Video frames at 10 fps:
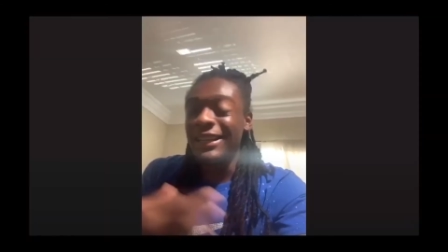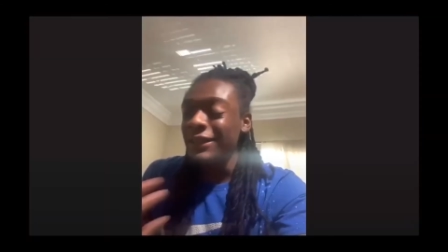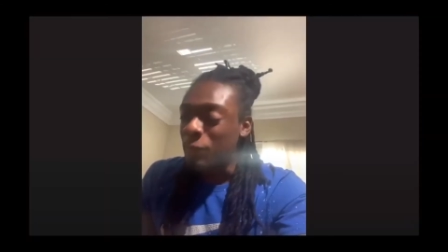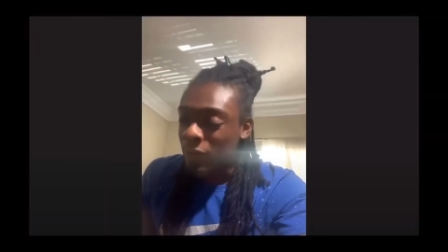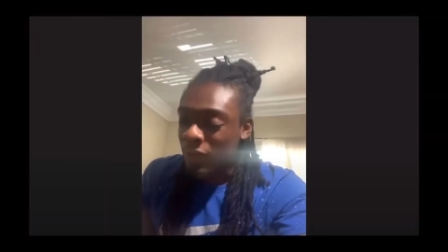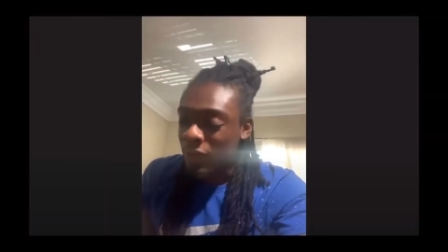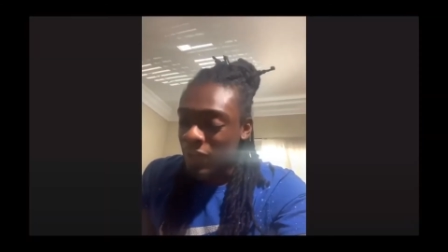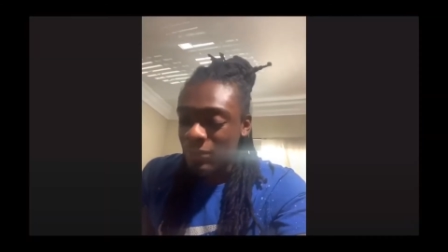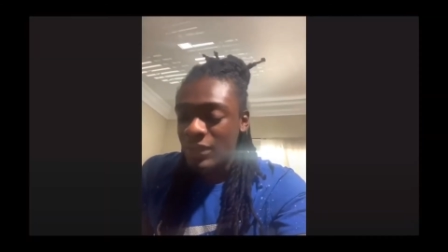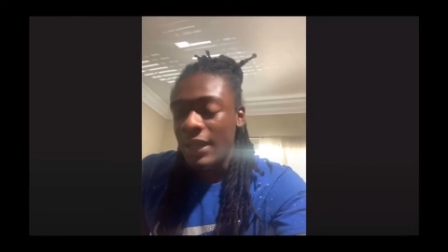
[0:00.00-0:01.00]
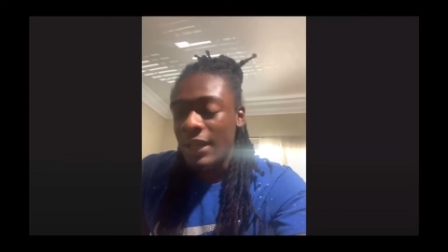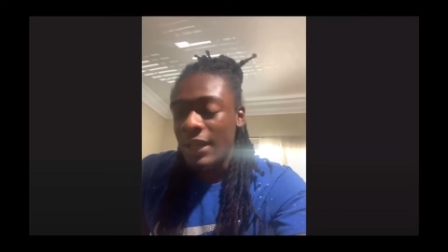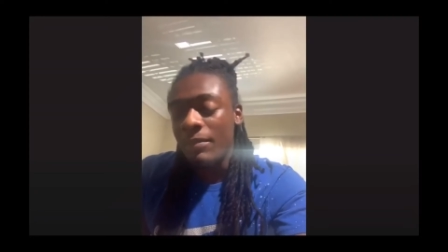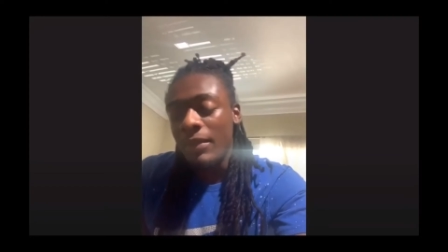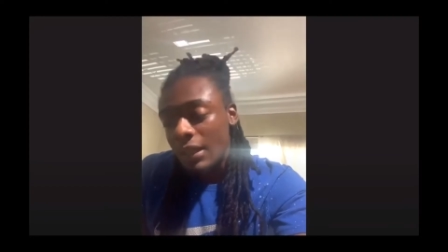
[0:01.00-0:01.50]
just like, man,
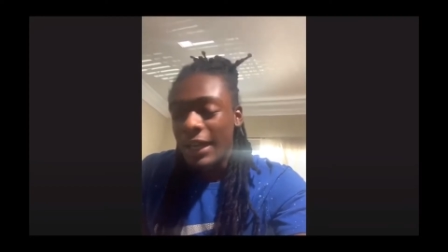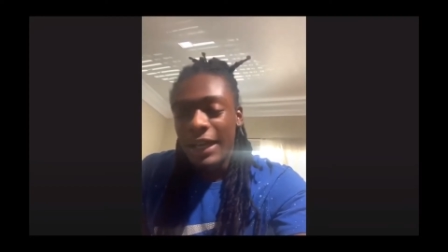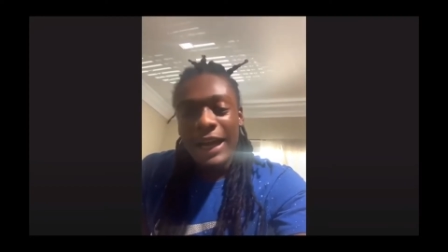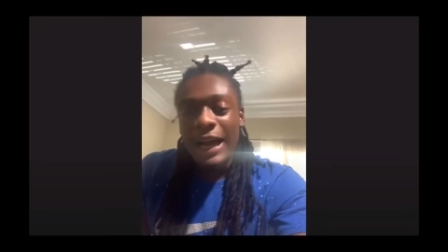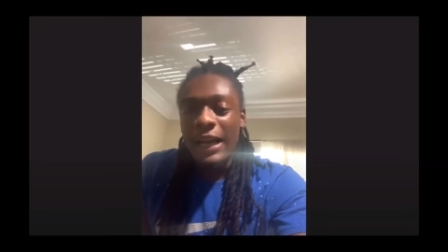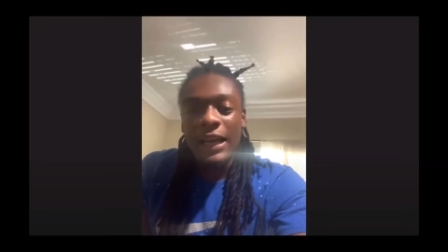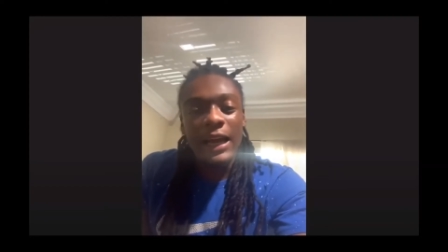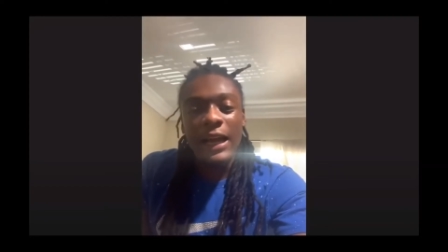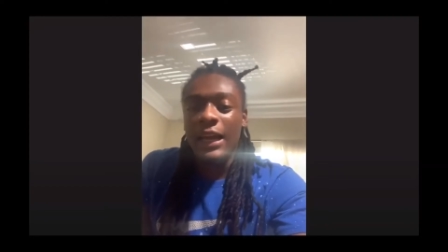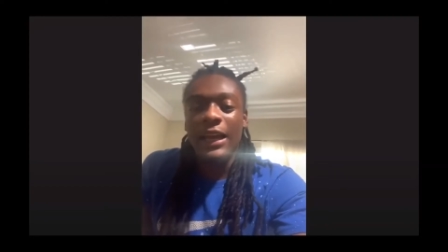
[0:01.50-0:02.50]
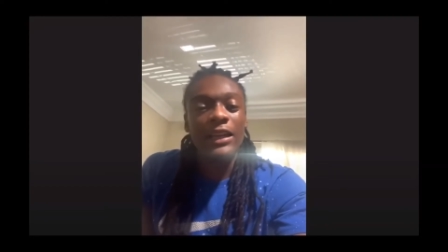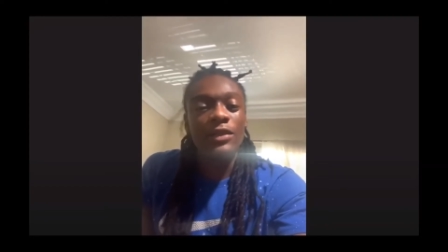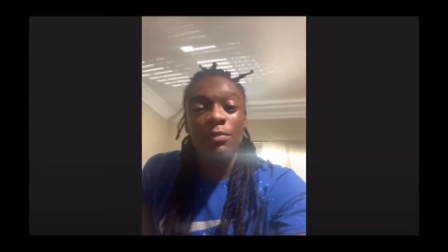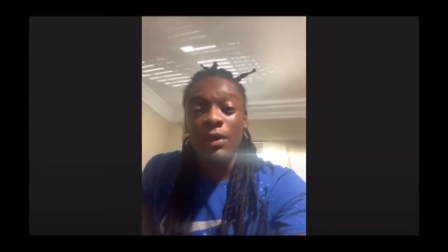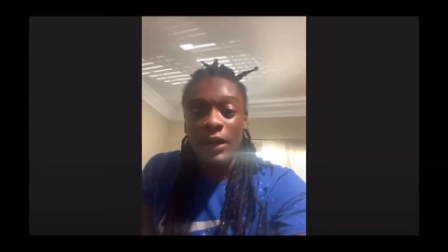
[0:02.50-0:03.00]
like I can't catch a
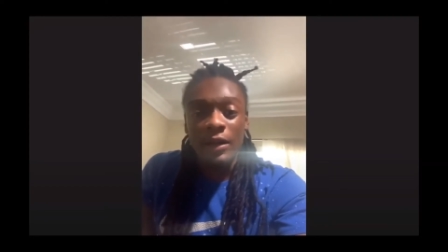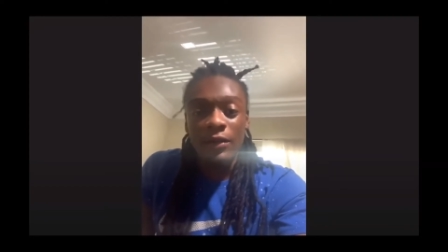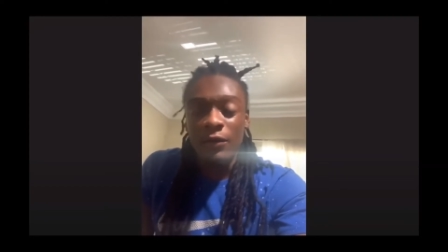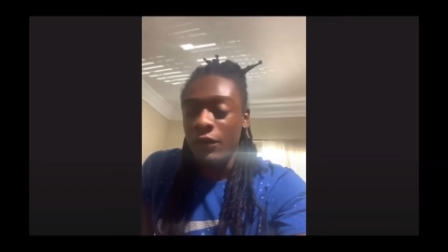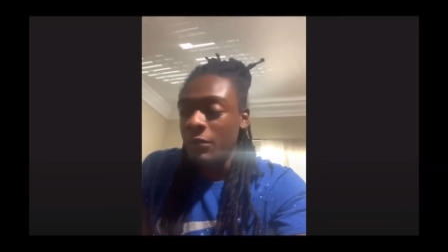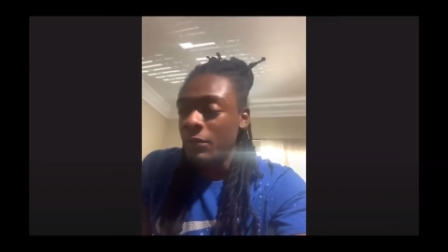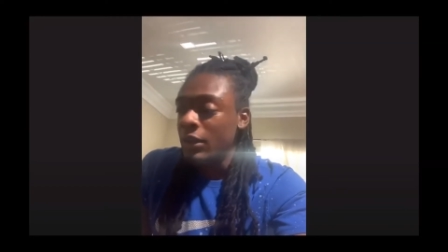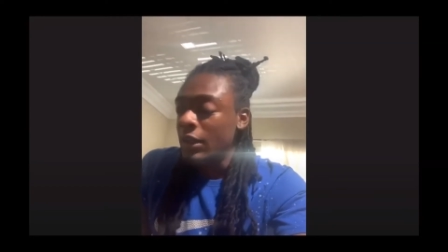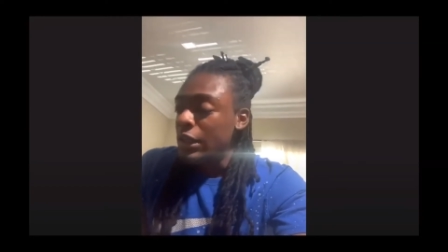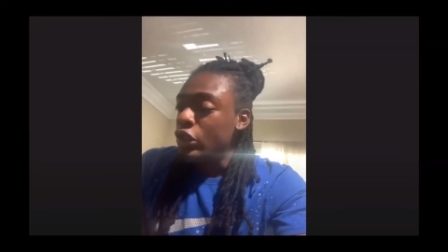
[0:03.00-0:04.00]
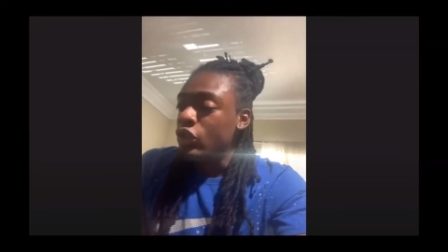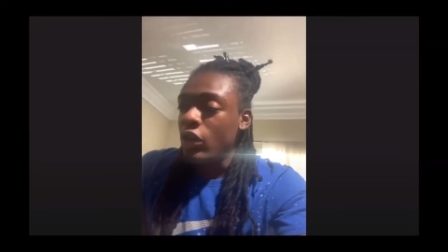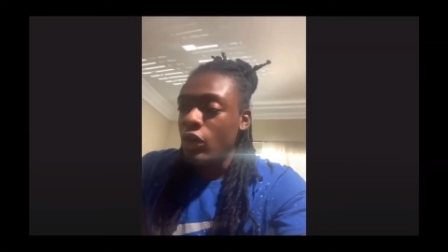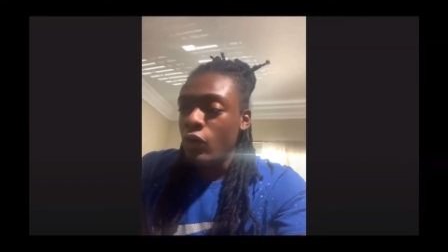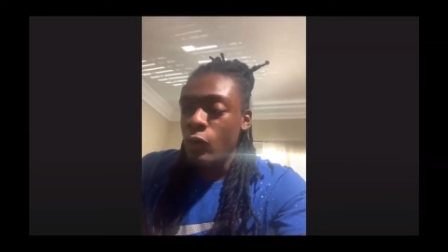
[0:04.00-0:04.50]
break. You feel me?
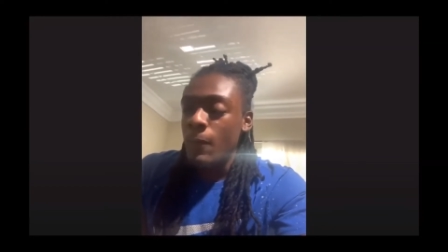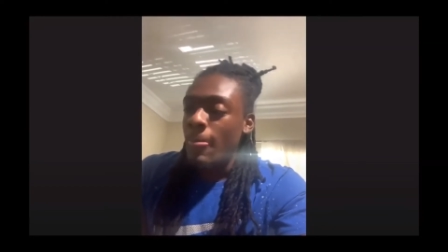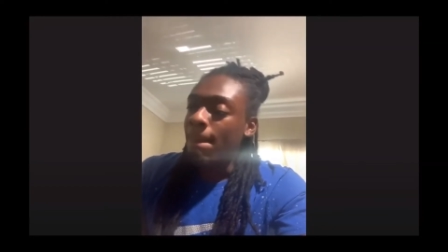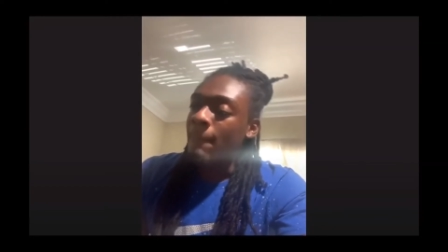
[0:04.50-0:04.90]
So after